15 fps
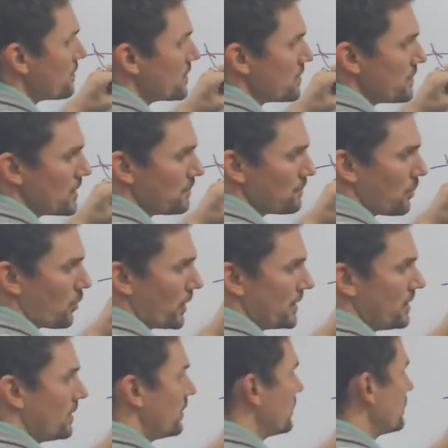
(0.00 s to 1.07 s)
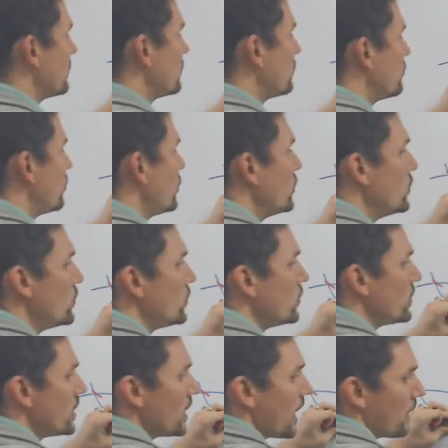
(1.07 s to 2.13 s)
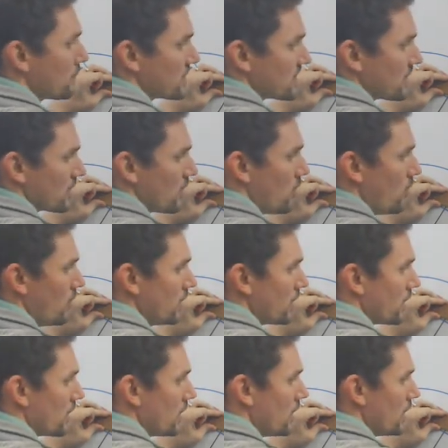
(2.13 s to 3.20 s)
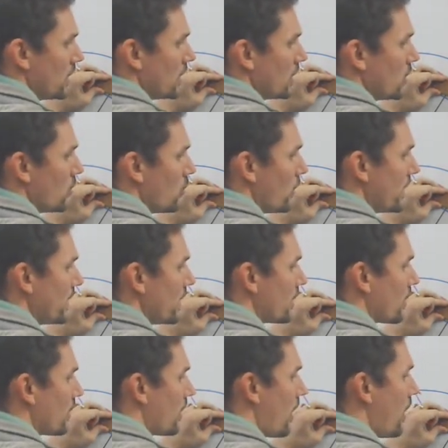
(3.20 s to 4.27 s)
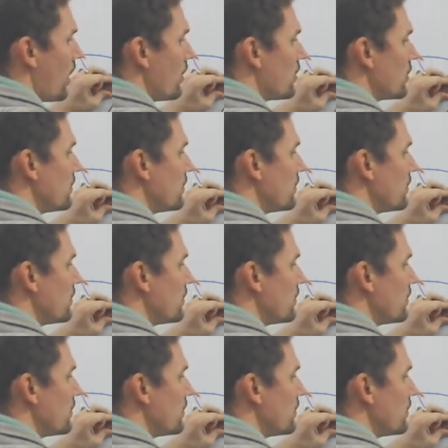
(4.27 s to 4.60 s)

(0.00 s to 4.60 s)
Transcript: the midpoint to the opposite corner, we get our other